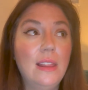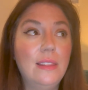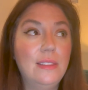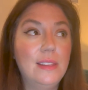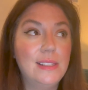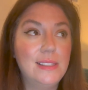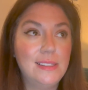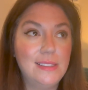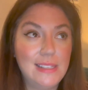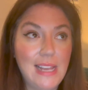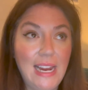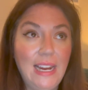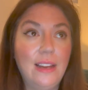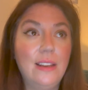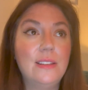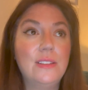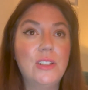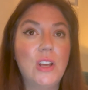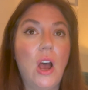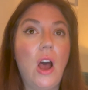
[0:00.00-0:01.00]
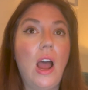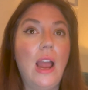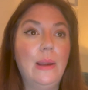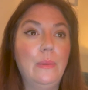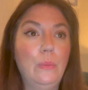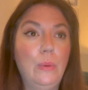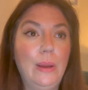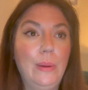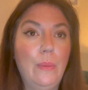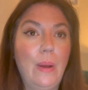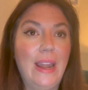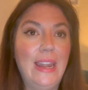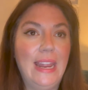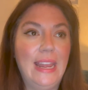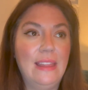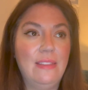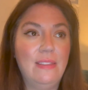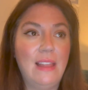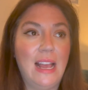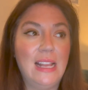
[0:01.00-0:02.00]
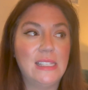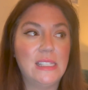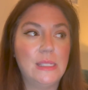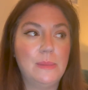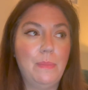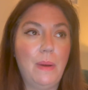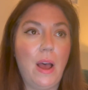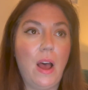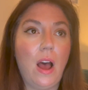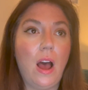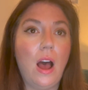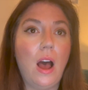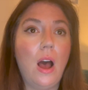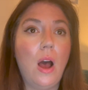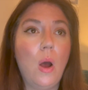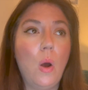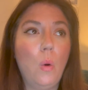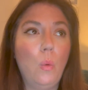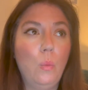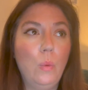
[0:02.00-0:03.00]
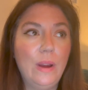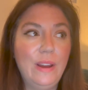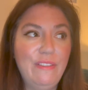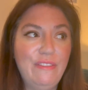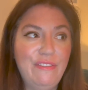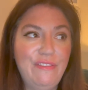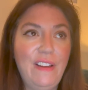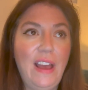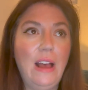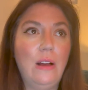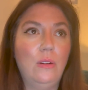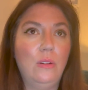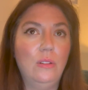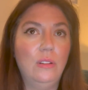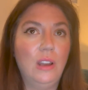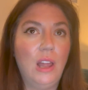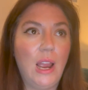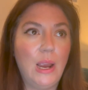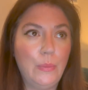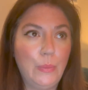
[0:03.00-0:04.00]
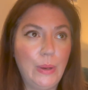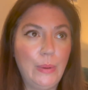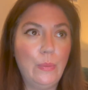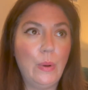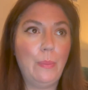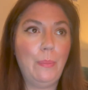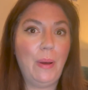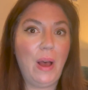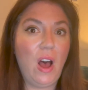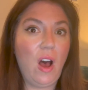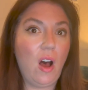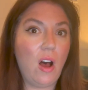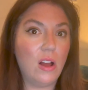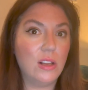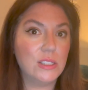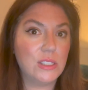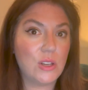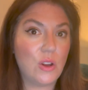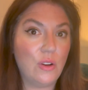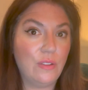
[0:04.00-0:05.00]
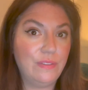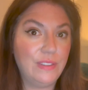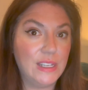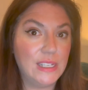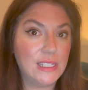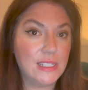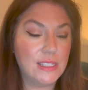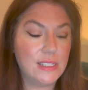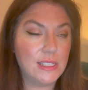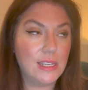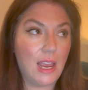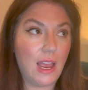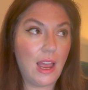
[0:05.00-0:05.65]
The second time we went in that spa, we felt like we were part of this